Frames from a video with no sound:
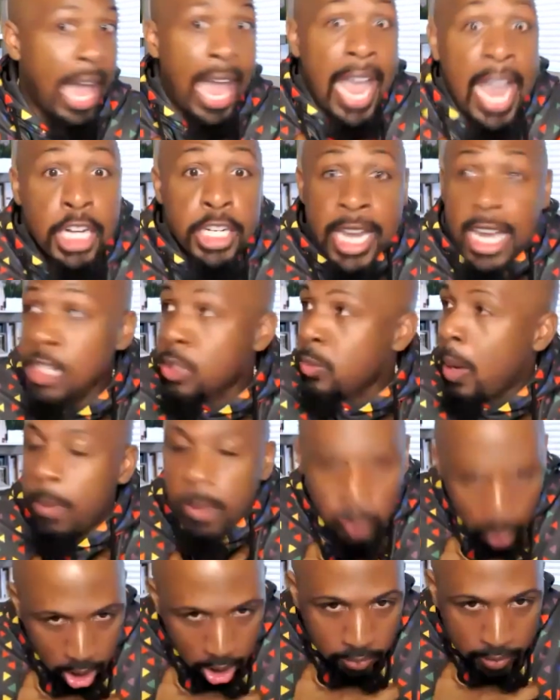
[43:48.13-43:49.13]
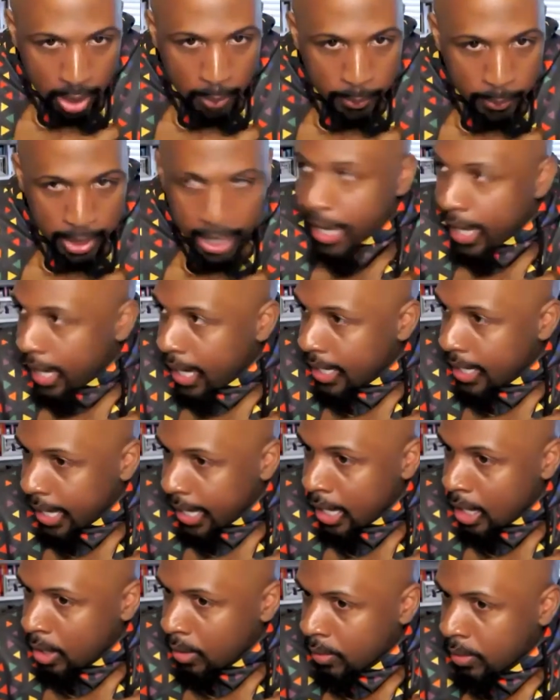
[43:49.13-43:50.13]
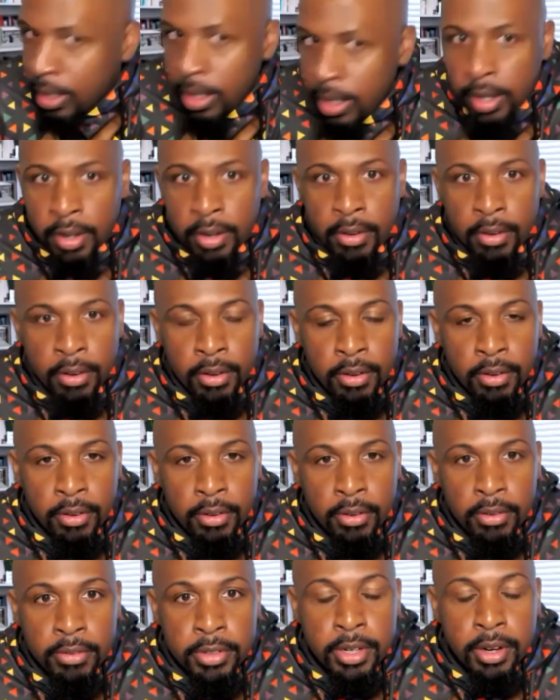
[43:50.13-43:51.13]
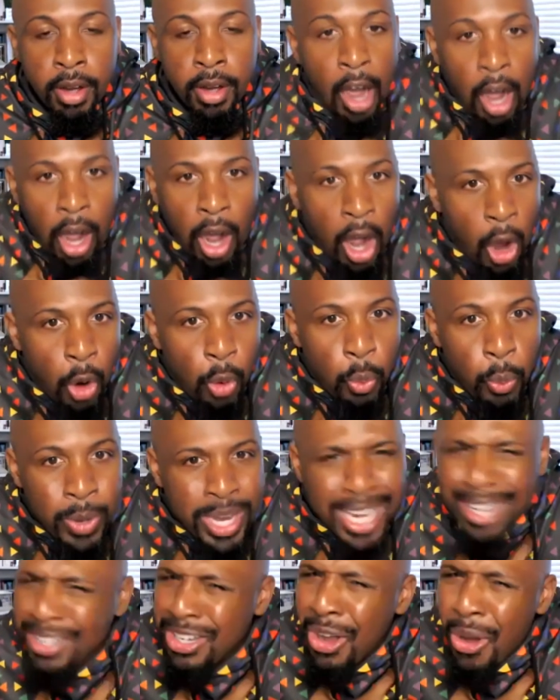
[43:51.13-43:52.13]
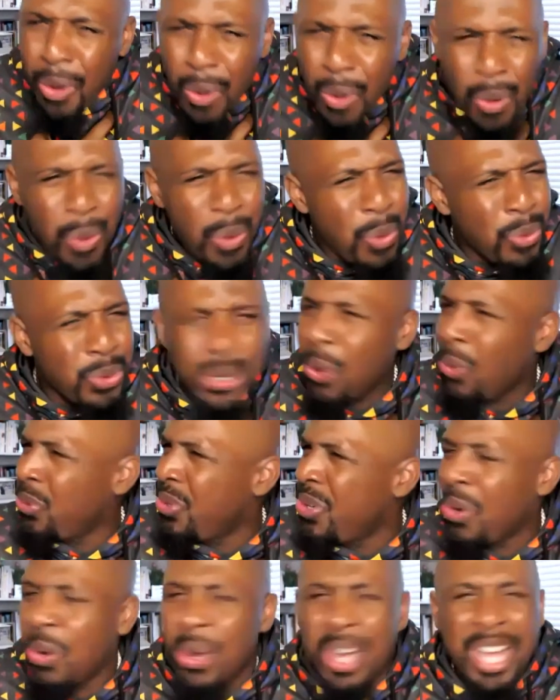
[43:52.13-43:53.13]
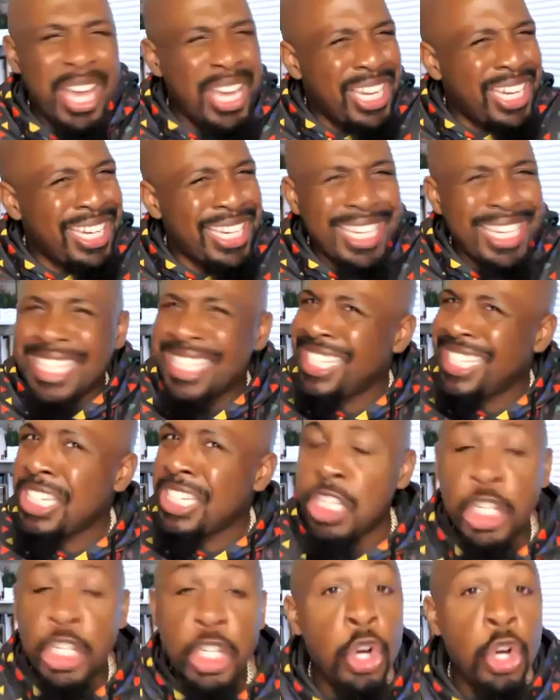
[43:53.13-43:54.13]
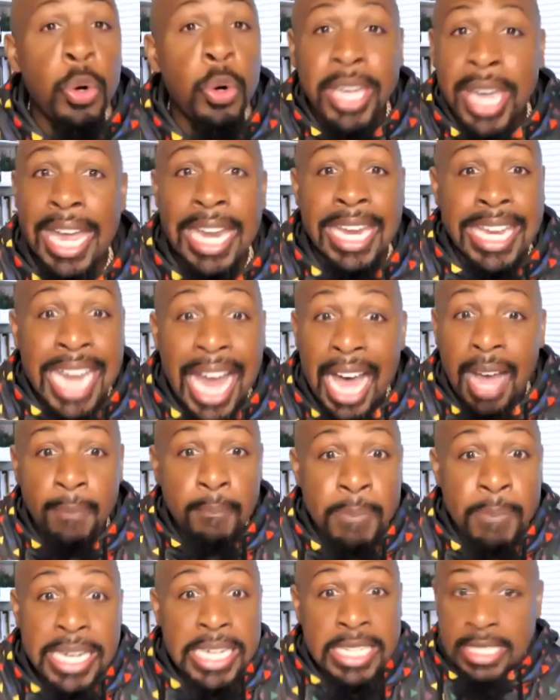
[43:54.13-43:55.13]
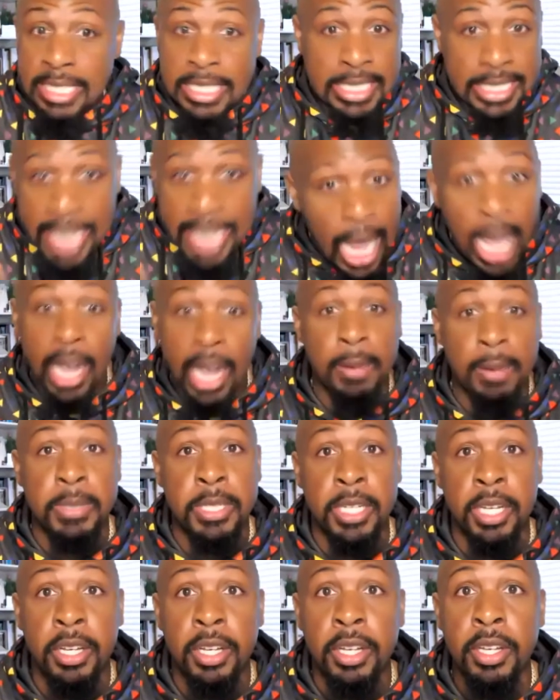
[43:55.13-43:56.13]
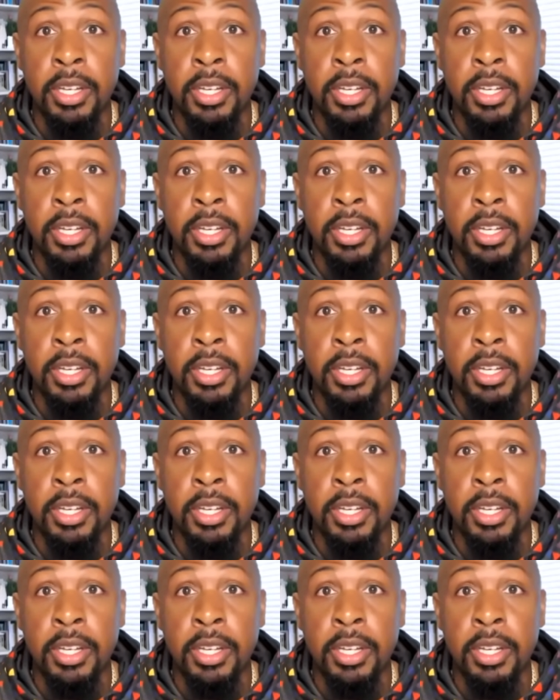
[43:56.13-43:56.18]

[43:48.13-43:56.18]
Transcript: And that's why we walk around with our head down all week. No. You cannot be stopped.